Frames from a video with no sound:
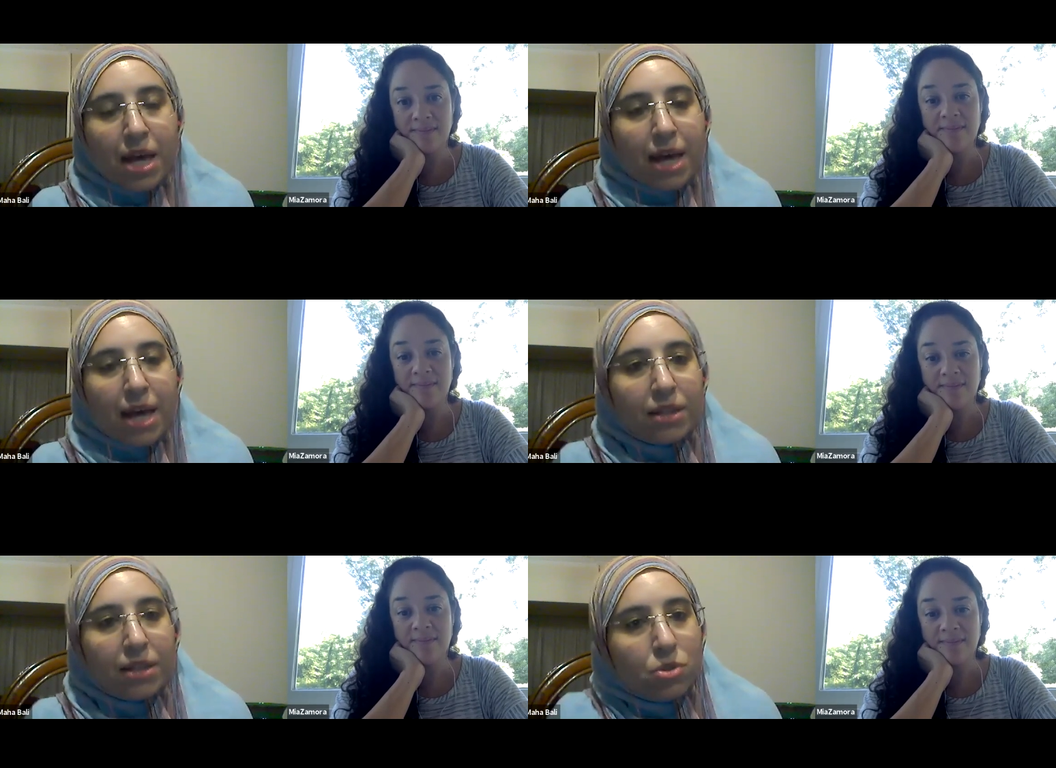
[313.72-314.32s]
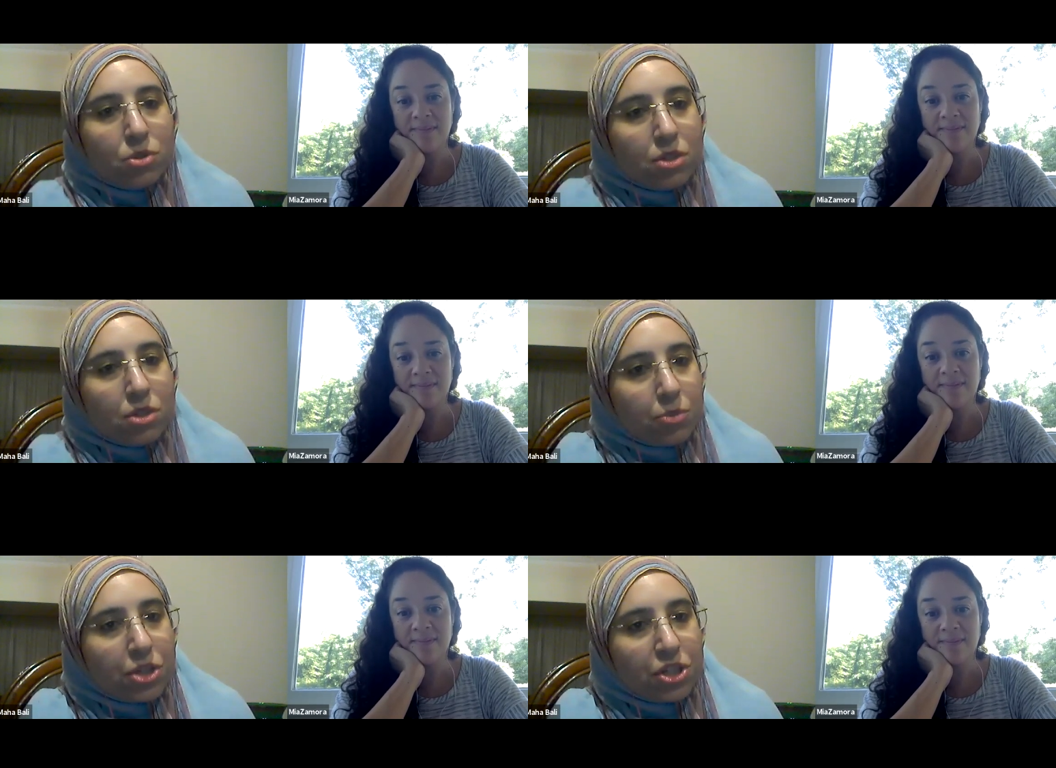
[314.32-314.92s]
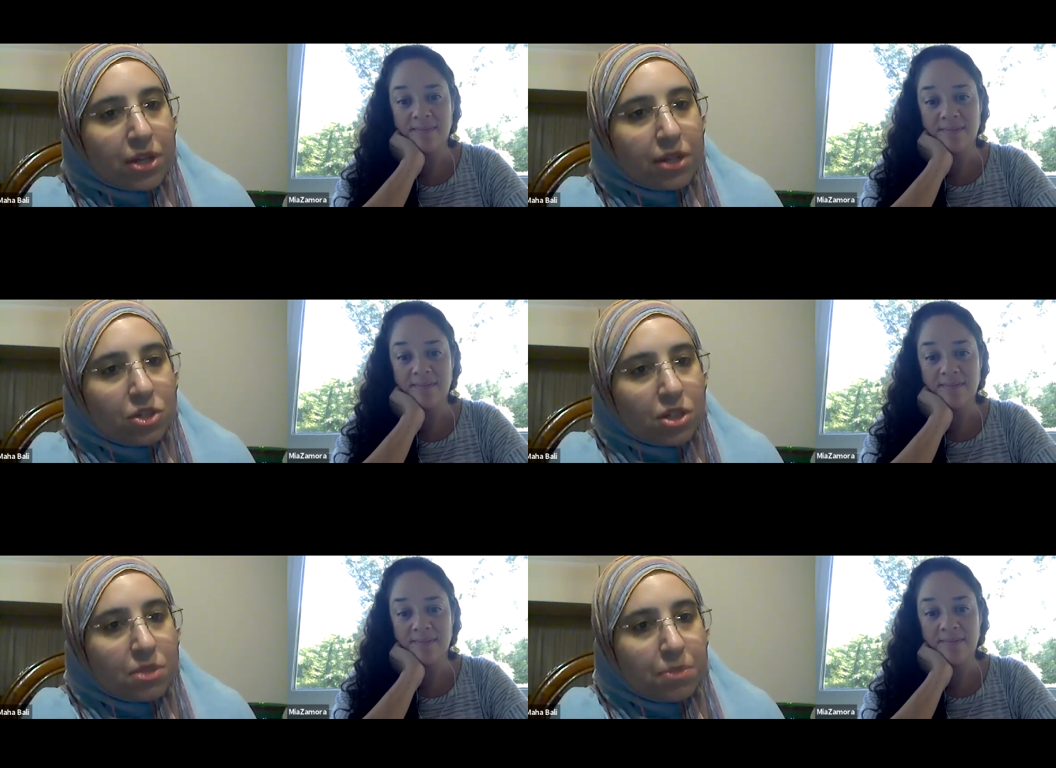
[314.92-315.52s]
Speaker 1: I think students appreciated
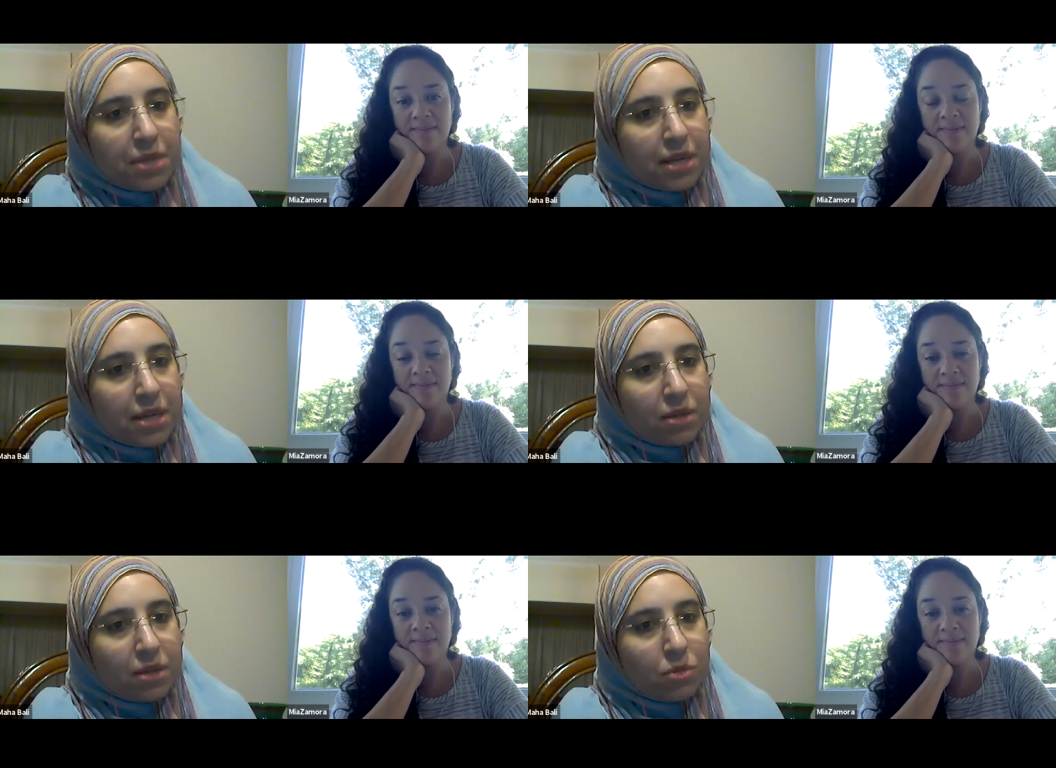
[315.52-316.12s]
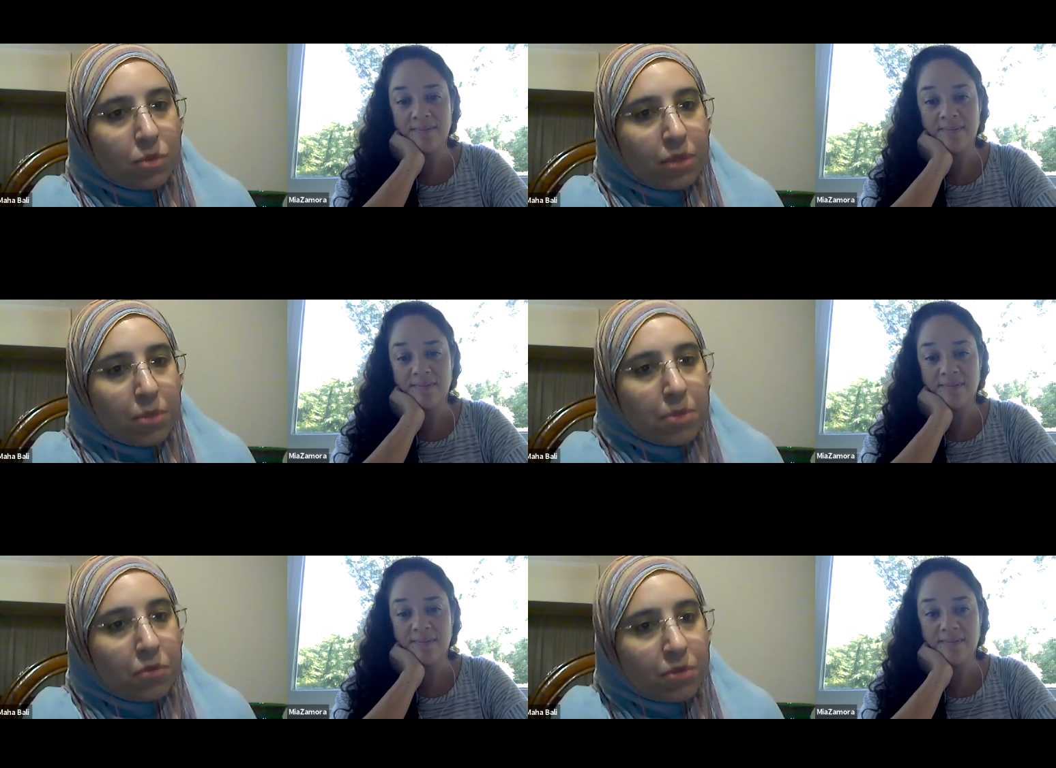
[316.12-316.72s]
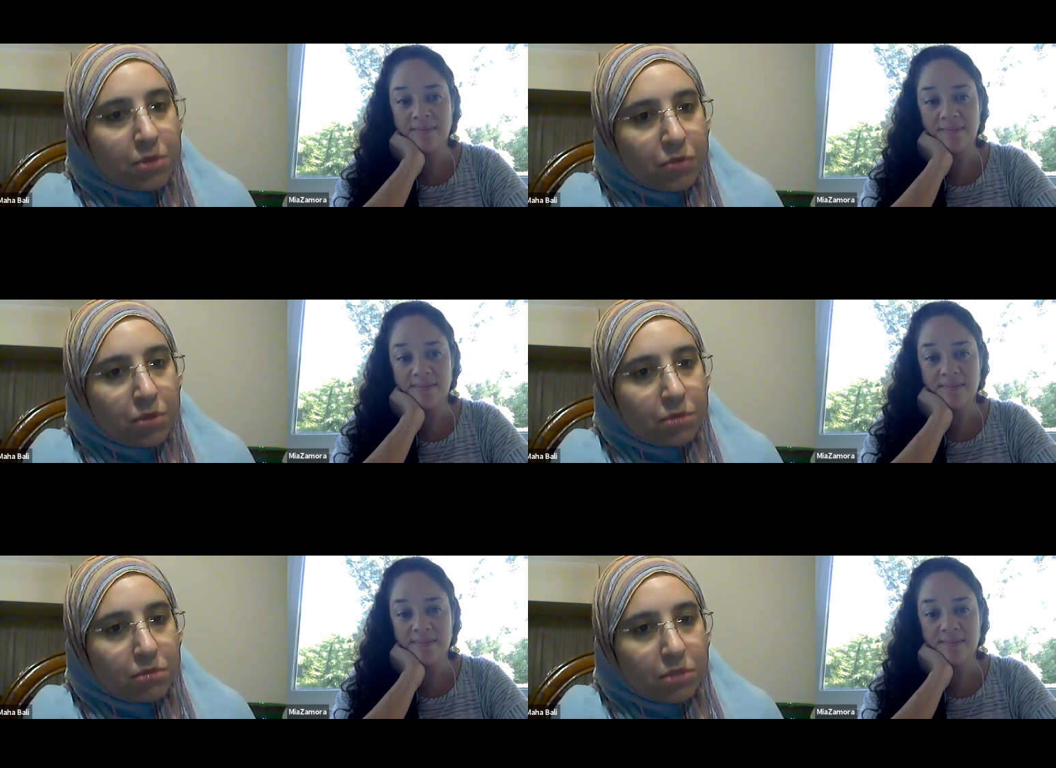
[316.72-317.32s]
just being with people from different
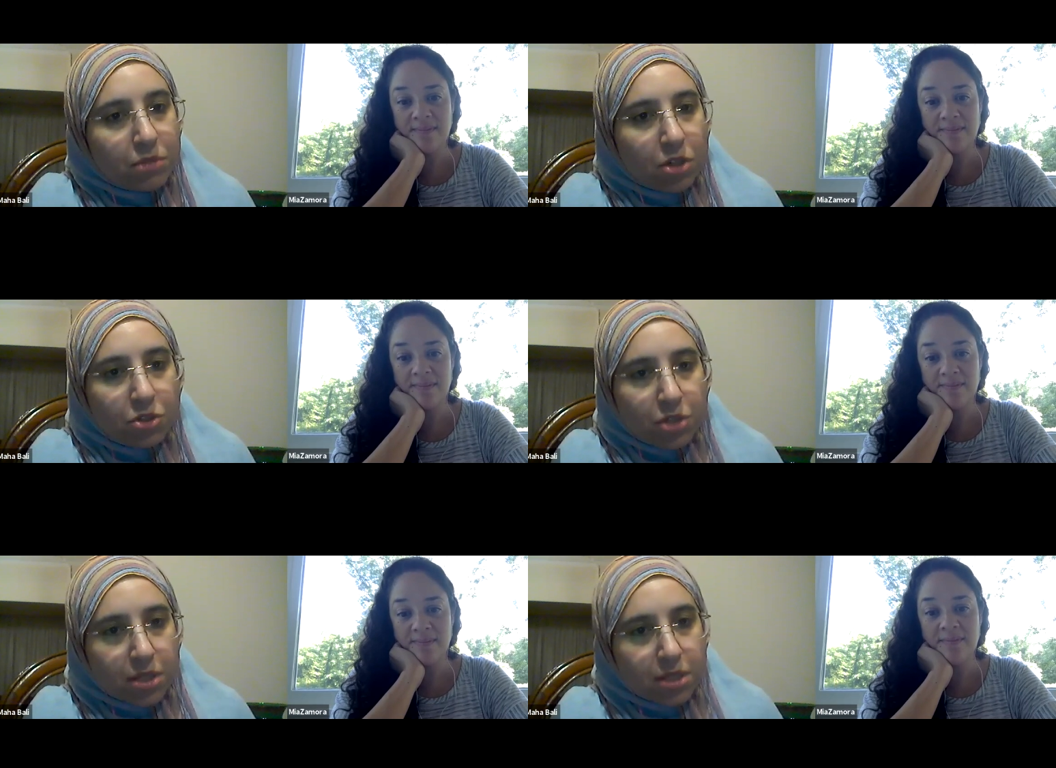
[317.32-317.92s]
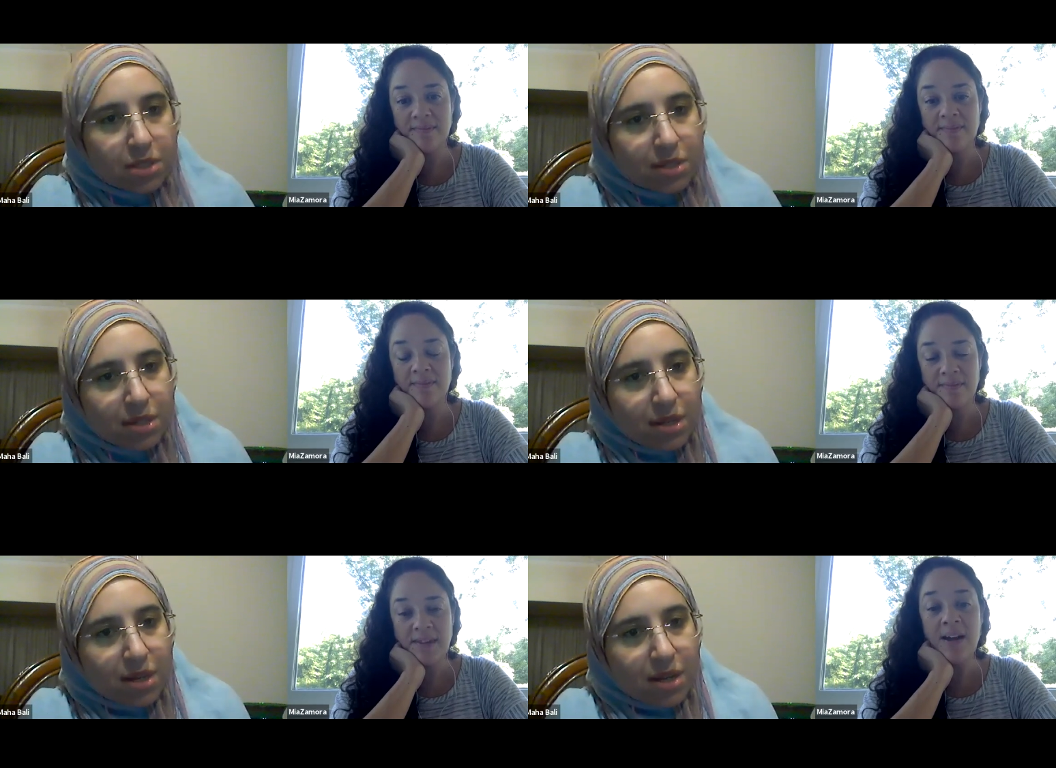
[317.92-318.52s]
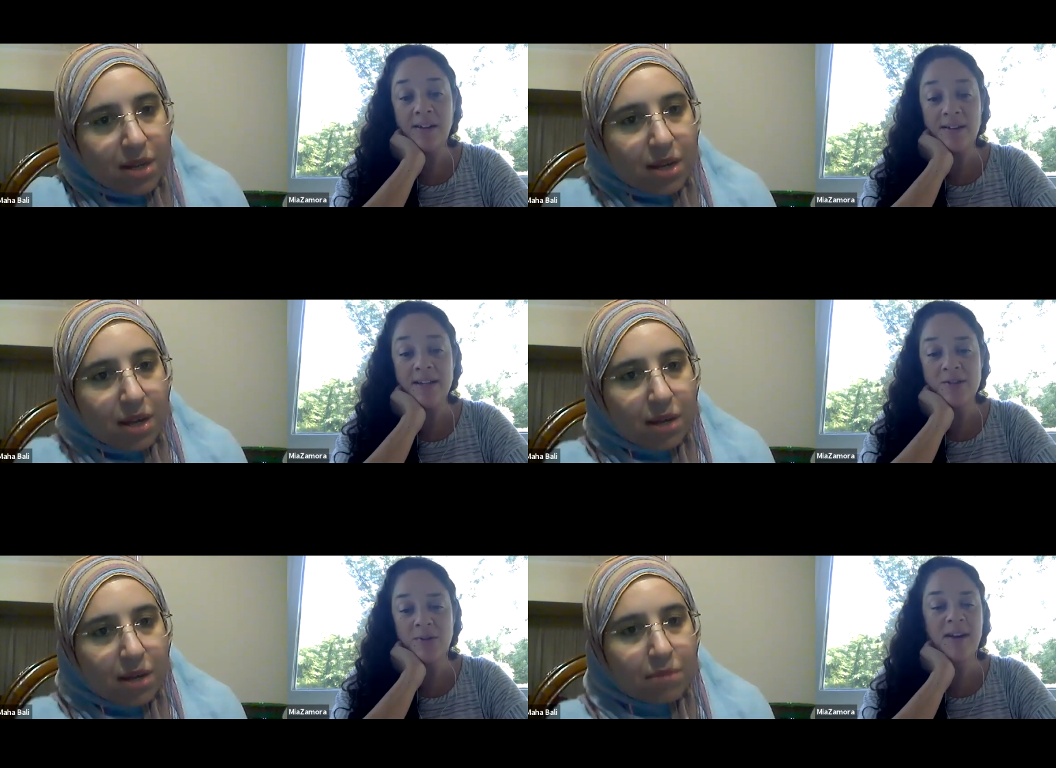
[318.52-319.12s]
countries. Yeah,
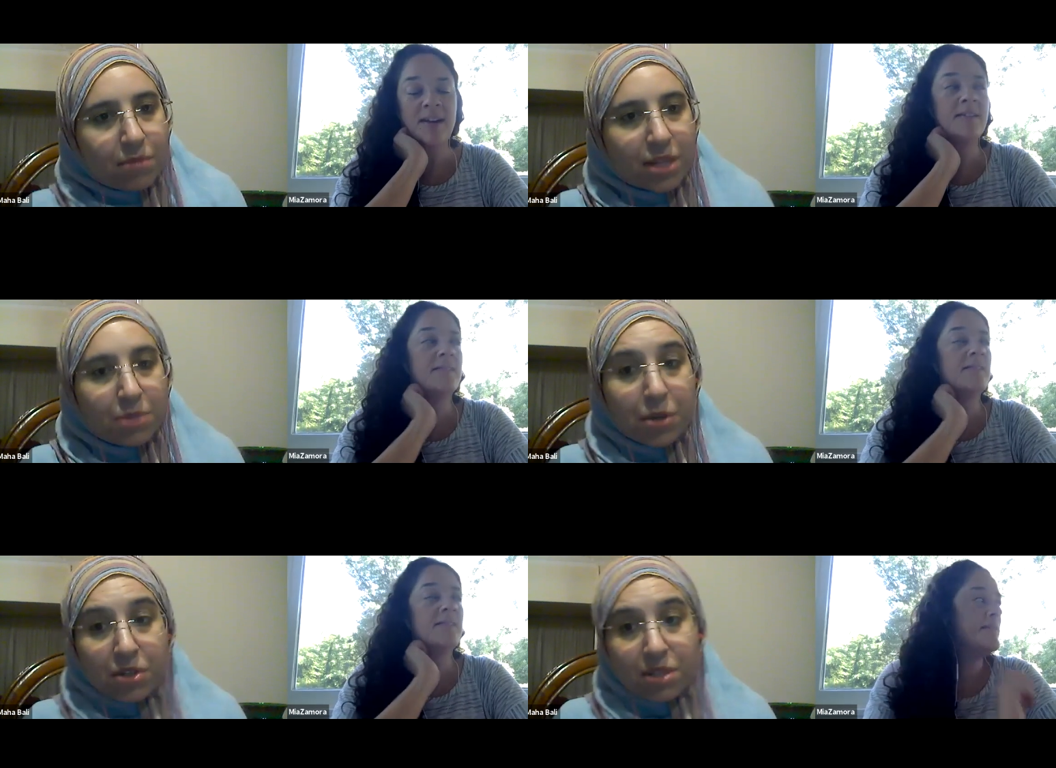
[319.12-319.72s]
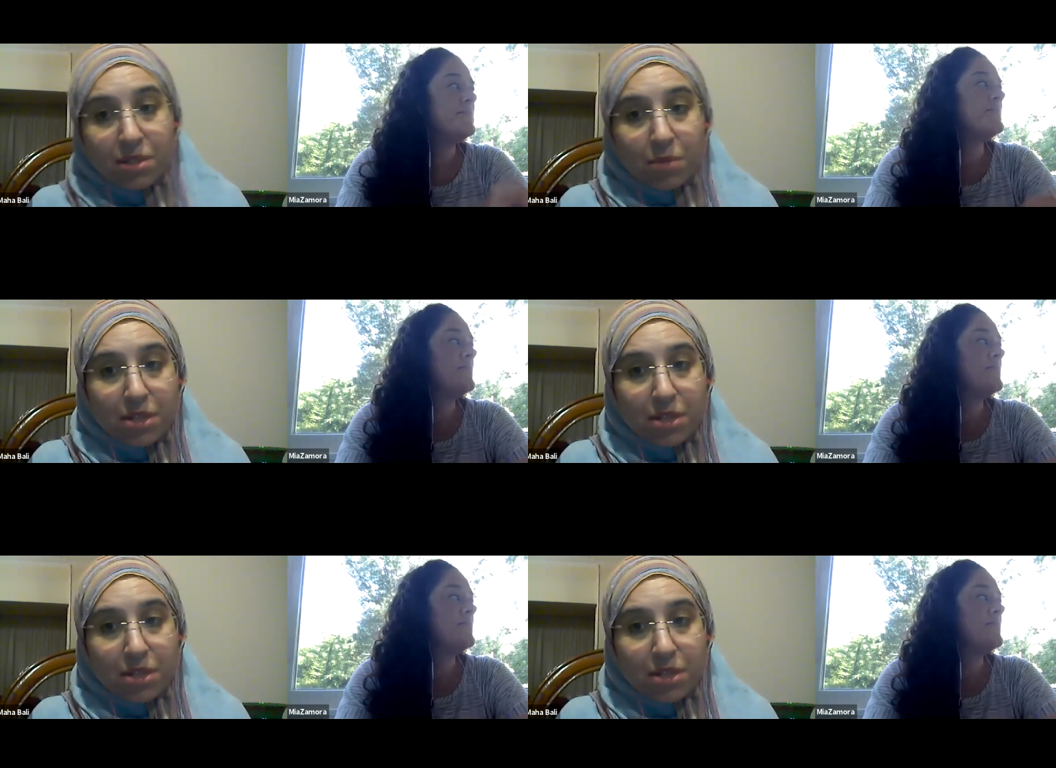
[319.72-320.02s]
that's um, right. Experiencing yeah. something